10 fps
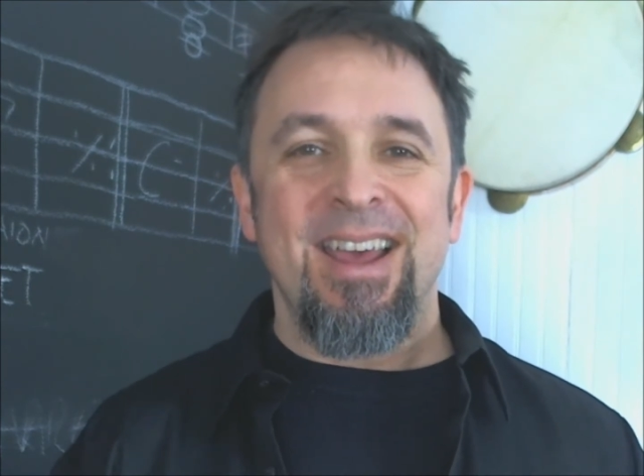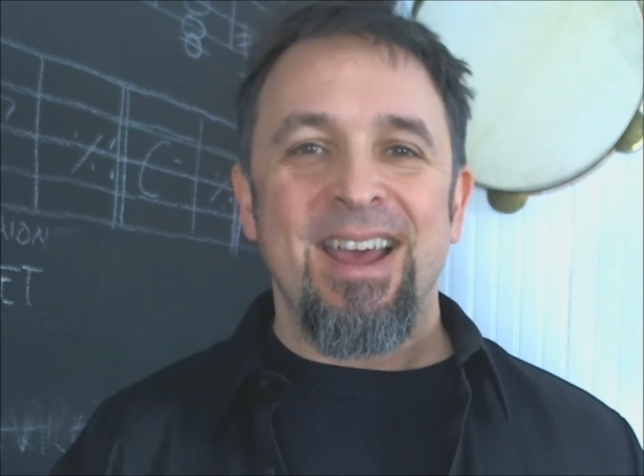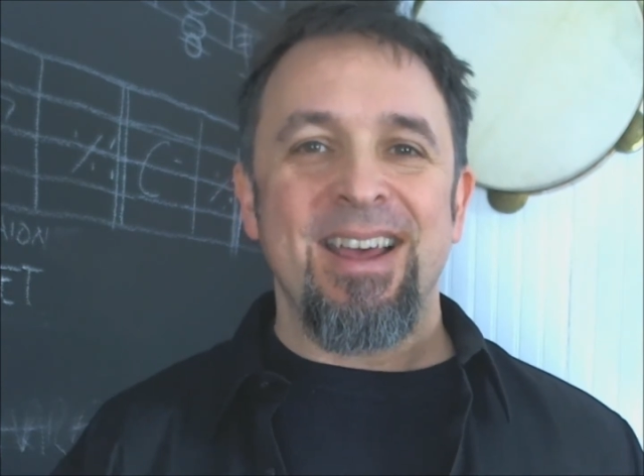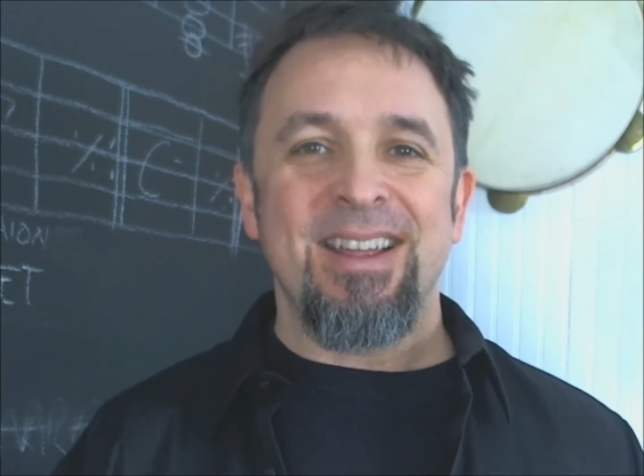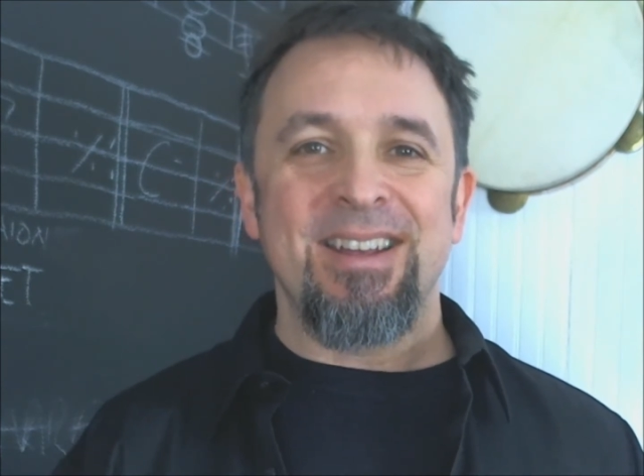
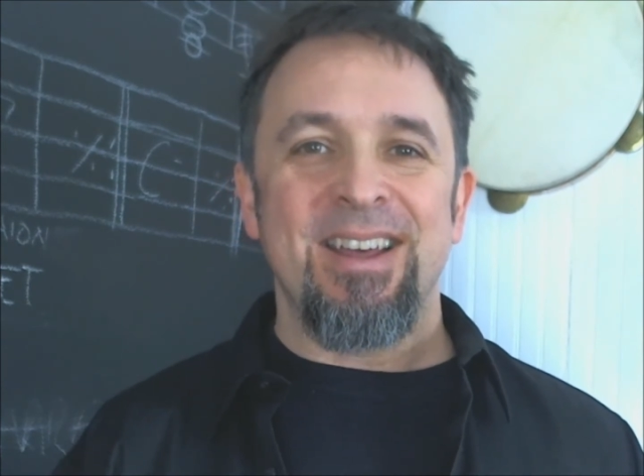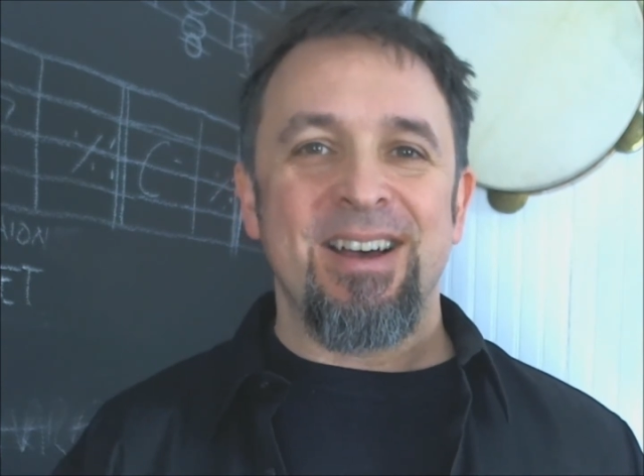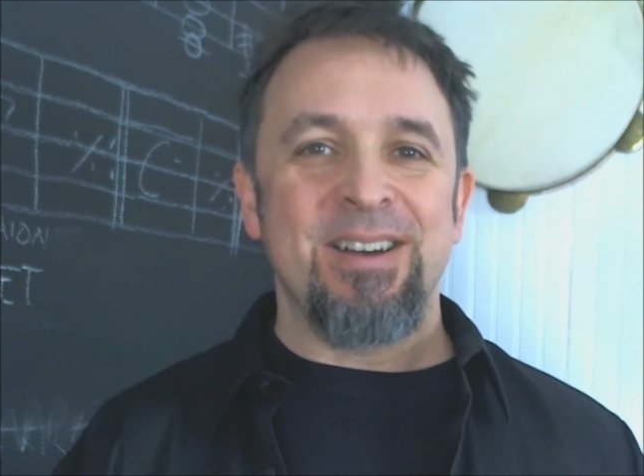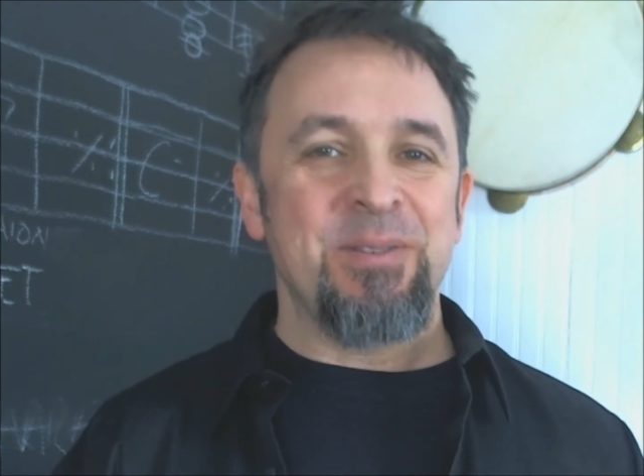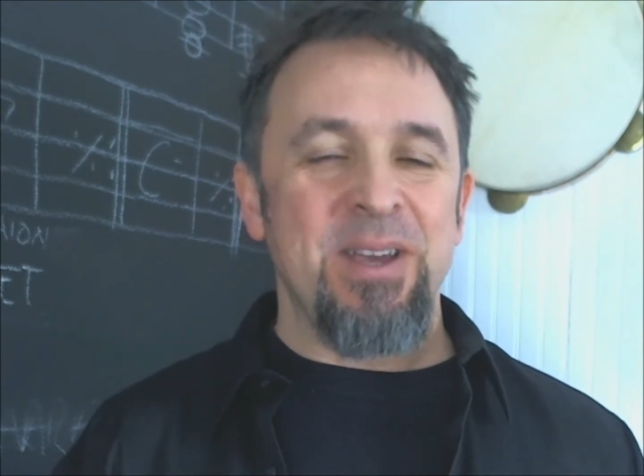and,
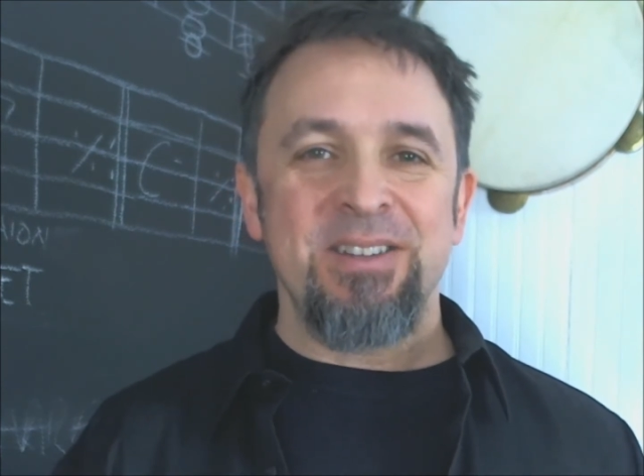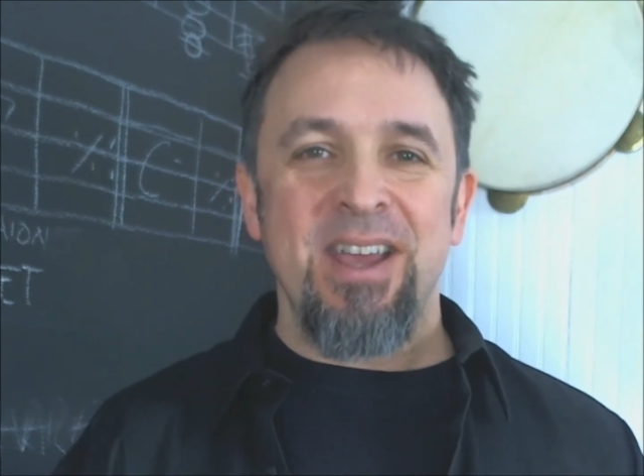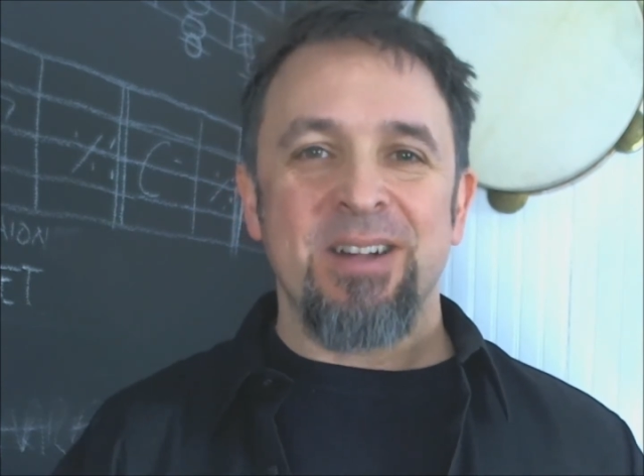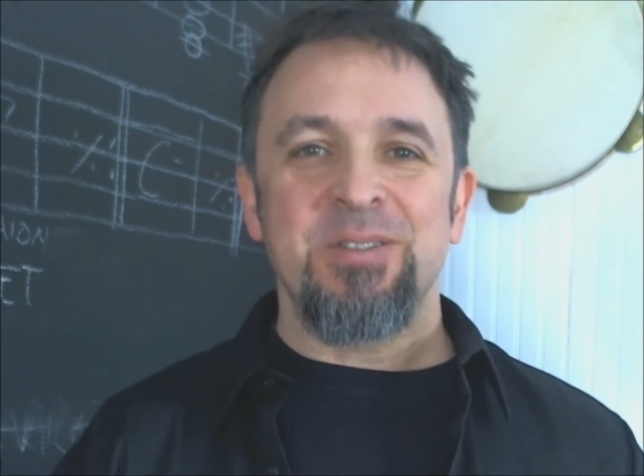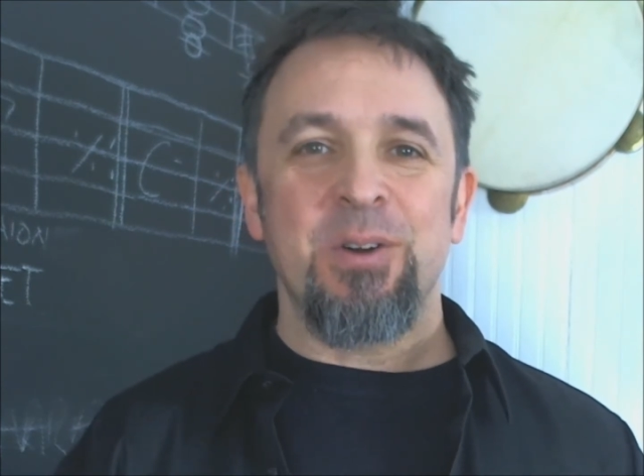uh, and
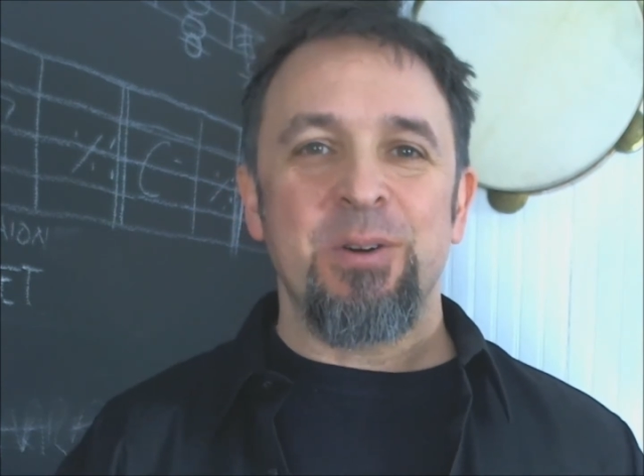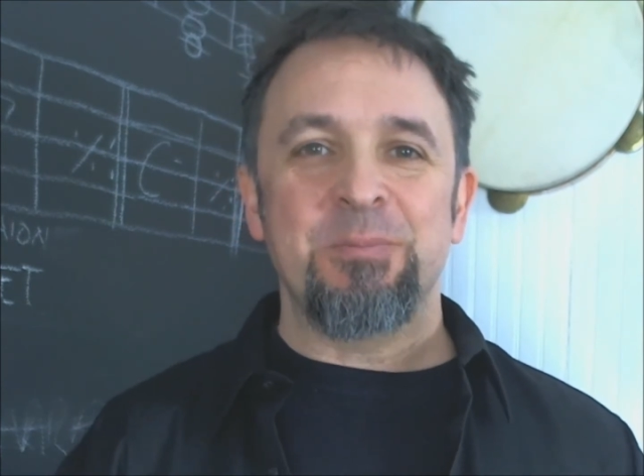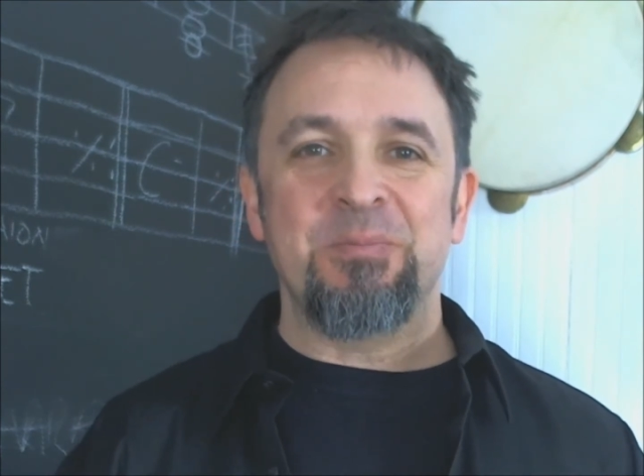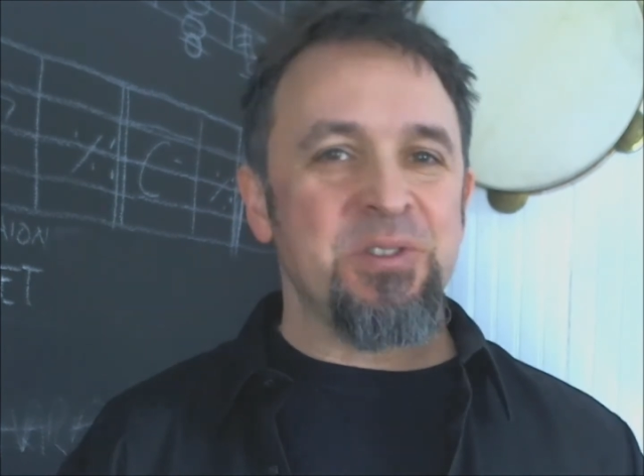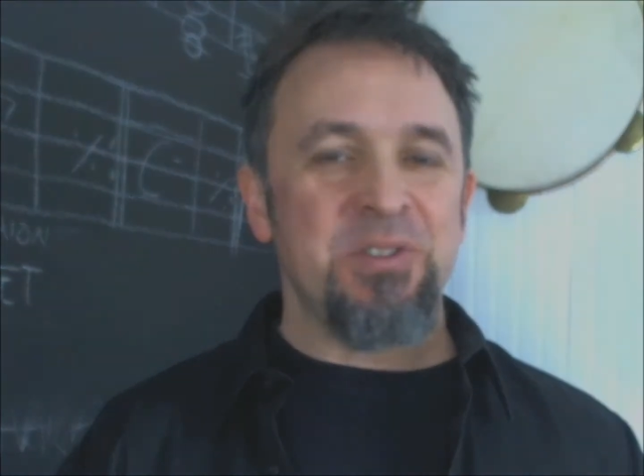yeah,
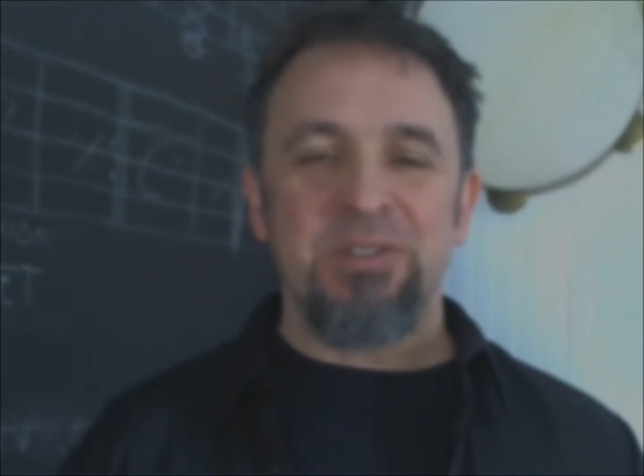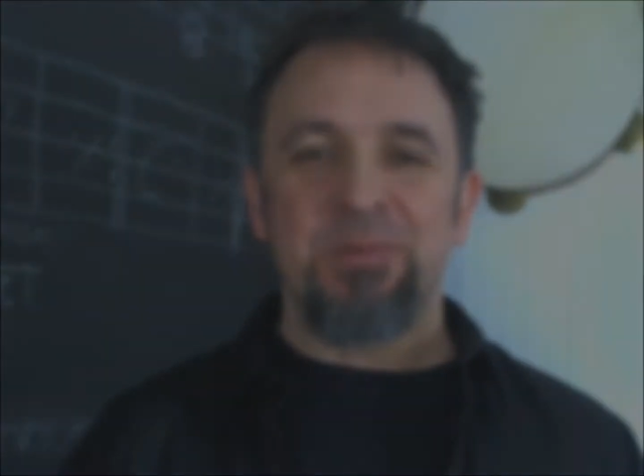so let's just